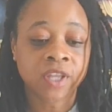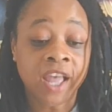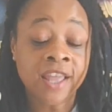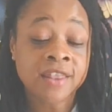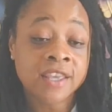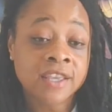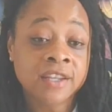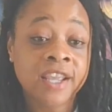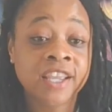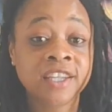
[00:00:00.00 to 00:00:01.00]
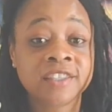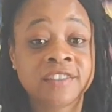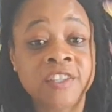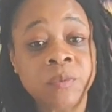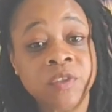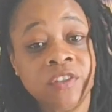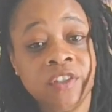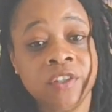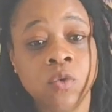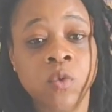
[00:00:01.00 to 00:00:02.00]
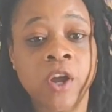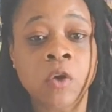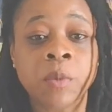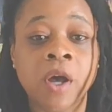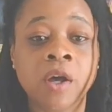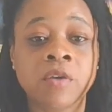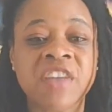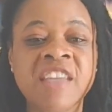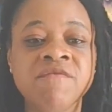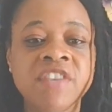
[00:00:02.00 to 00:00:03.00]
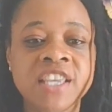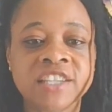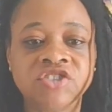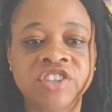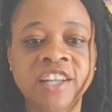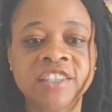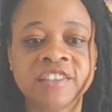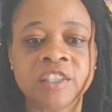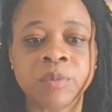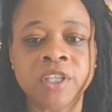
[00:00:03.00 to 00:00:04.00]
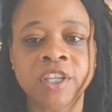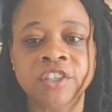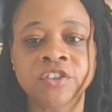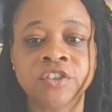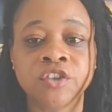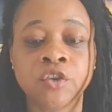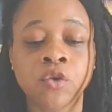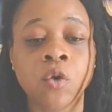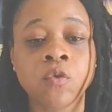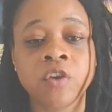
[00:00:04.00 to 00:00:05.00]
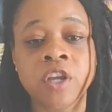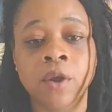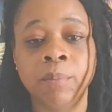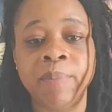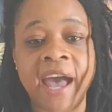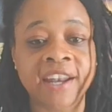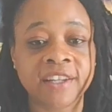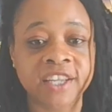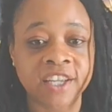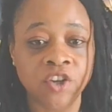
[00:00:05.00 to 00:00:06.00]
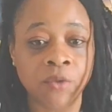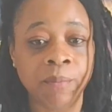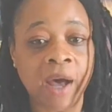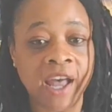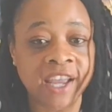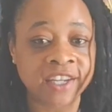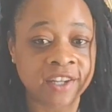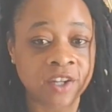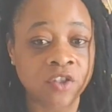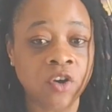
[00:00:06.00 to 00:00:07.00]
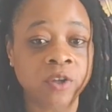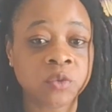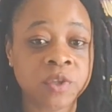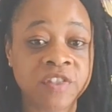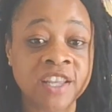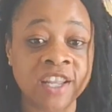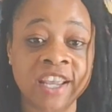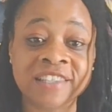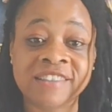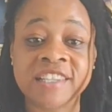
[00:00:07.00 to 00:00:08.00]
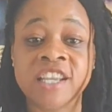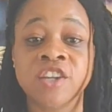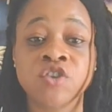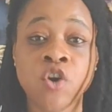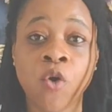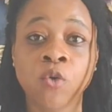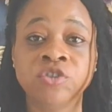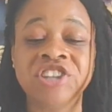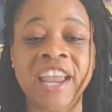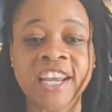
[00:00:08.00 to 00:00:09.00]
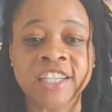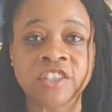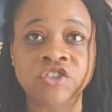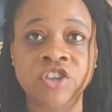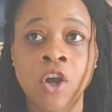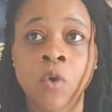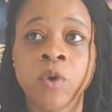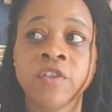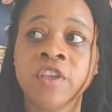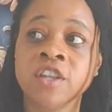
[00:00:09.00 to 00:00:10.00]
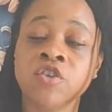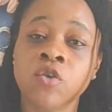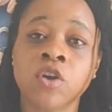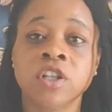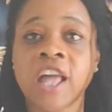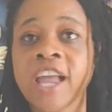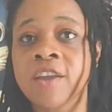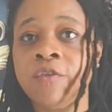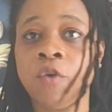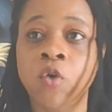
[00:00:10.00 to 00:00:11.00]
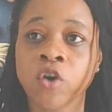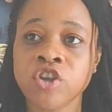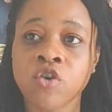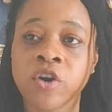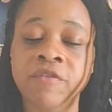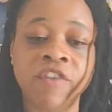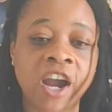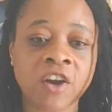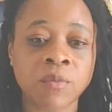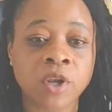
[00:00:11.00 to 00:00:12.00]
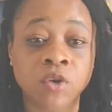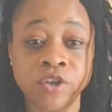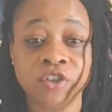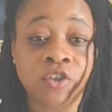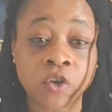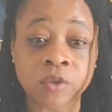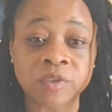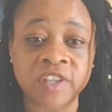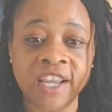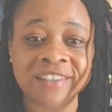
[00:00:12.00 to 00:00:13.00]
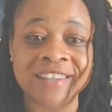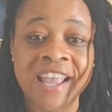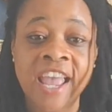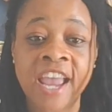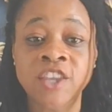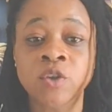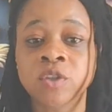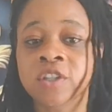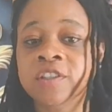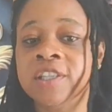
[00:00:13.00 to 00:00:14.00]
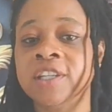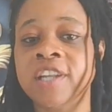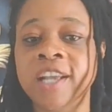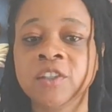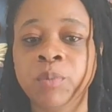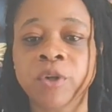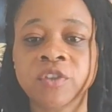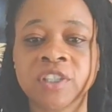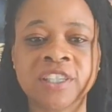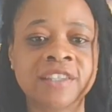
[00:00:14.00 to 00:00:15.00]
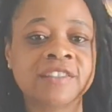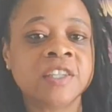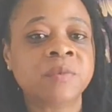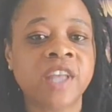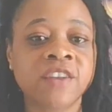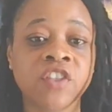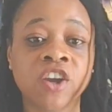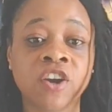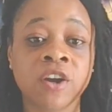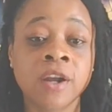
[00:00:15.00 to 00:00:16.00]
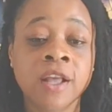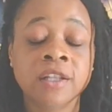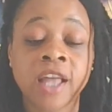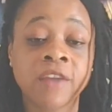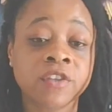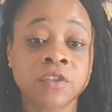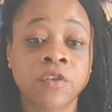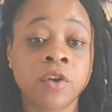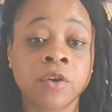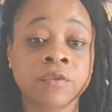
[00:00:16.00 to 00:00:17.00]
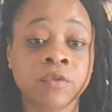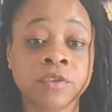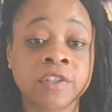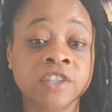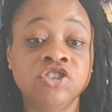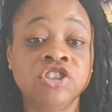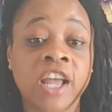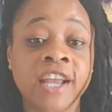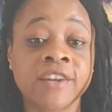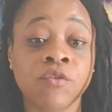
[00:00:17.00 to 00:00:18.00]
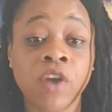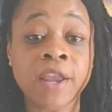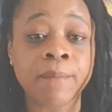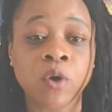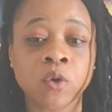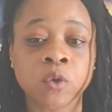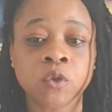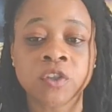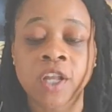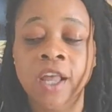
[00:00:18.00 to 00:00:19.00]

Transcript: and then it seeps into the realm of envy and jealousy because you're over here battling your mind and the thoughts within it and seeing no change within your life or your environment or your circumstance. And you look to the next person and it seems like their life is full of sunshine and rainbows.